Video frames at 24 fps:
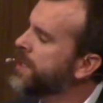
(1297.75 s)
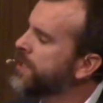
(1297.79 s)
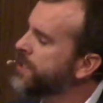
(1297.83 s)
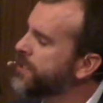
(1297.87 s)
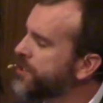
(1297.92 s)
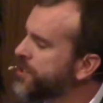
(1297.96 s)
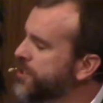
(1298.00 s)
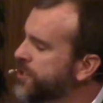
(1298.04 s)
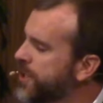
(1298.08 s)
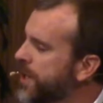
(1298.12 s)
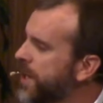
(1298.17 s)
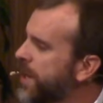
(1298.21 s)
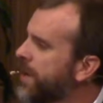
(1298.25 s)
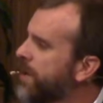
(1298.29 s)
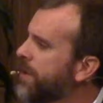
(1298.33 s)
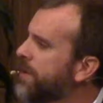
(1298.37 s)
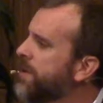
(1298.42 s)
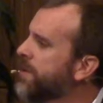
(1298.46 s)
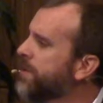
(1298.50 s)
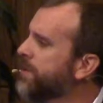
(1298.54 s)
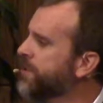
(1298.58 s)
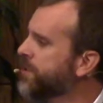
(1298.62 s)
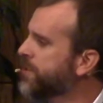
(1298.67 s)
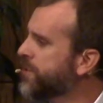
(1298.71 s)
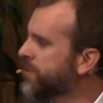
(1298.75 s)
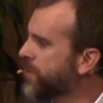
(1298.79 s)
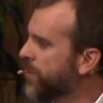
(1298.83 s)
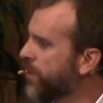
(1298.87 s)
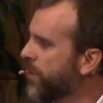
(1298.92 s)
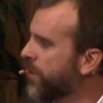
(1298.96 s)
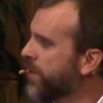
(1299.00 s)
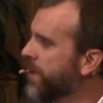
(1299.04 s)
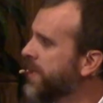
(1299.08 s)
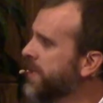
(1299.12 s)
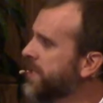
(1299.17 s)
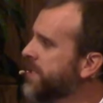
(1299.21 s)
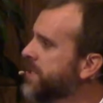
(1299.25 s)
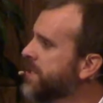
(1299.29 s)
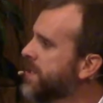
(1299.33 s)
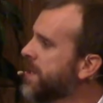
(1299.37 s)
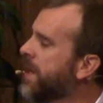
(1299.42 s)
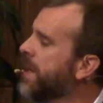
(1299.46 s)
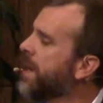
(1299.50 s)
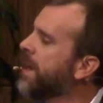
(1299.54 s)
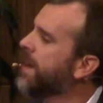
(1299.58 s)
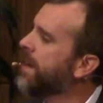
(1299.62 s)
share your stories